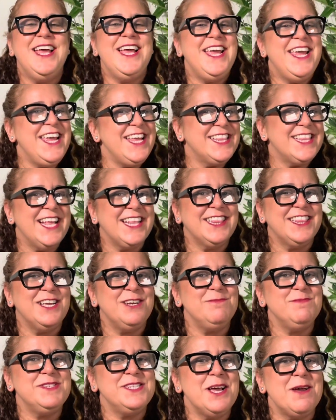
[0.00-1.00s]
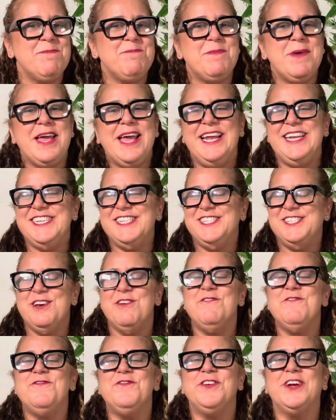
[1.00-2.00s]
hit that thumbs up and
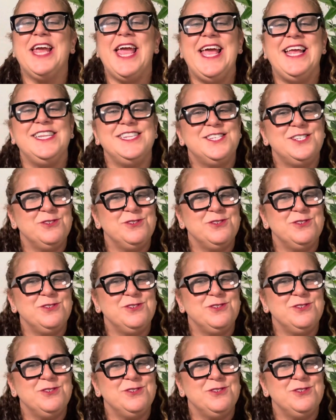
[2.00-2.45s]
don't forget